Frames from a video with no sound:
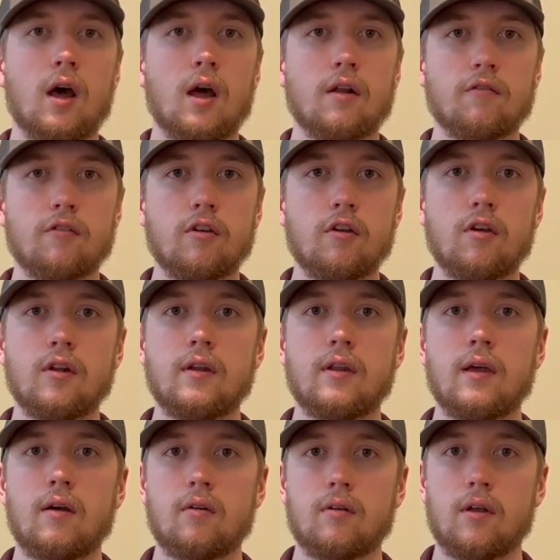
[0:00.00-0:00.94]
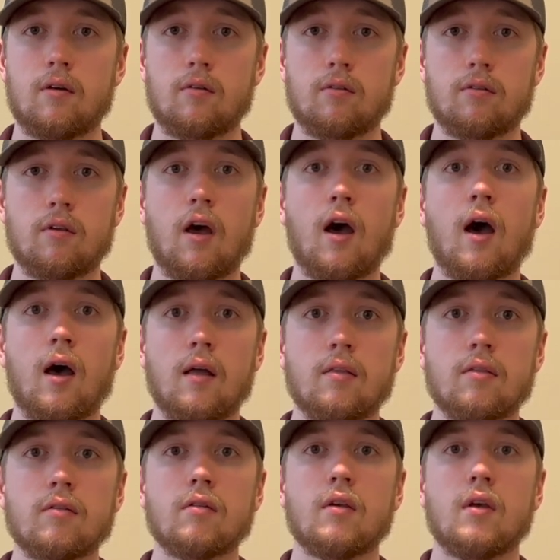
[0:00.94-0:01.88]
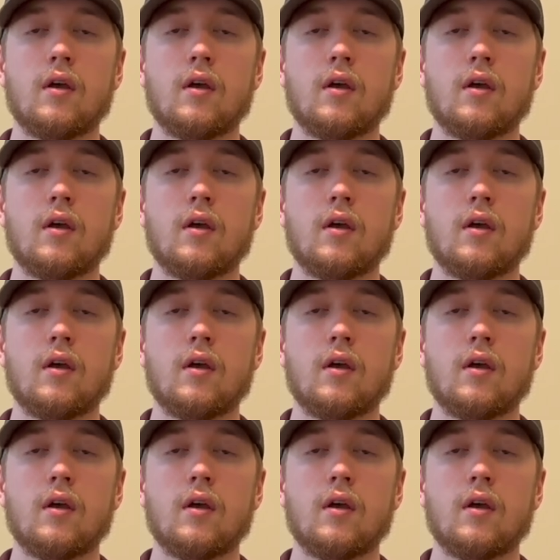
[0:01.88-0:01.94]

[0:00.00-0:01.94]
of good telltale signs